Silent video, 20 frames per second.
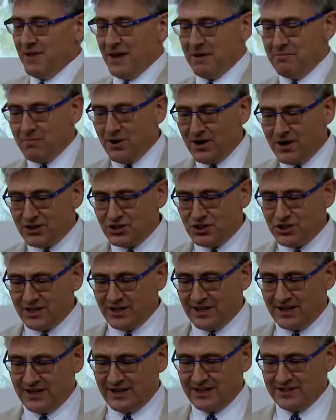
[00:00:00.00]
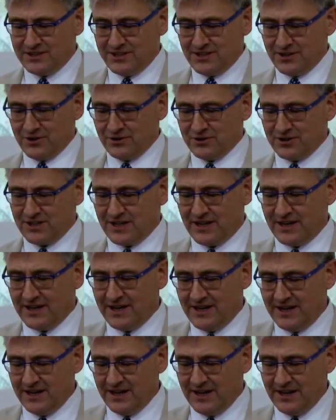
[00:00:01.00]
They marginalized those
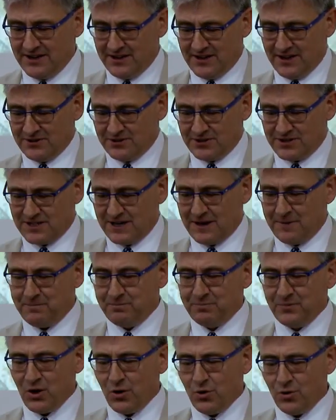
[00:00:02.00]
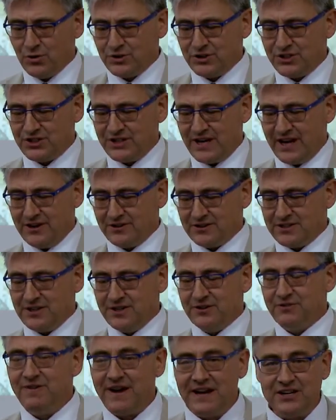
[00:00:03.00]
horned snails
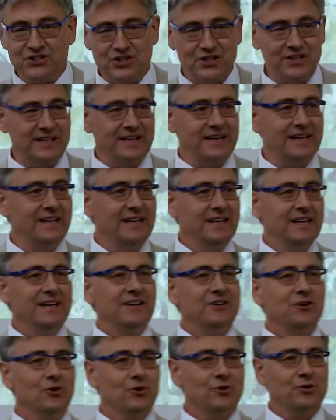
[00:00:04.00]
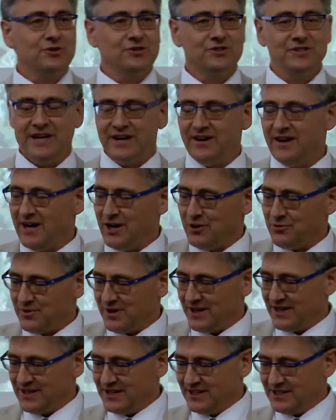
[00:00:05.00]
and eventually caused their
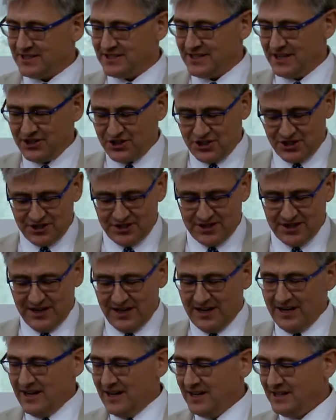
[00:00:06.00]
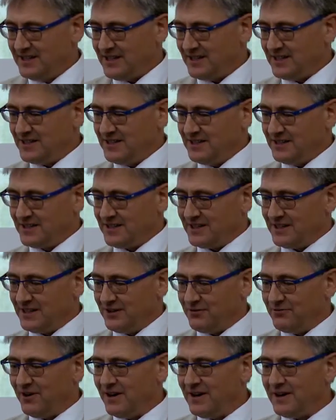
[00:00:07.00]
outright extinction in
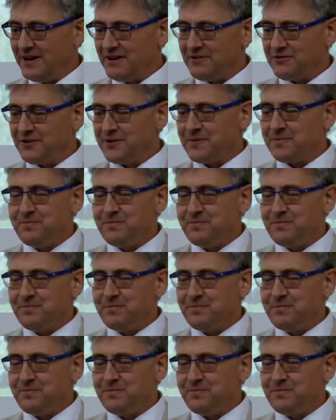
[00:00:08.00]
1935.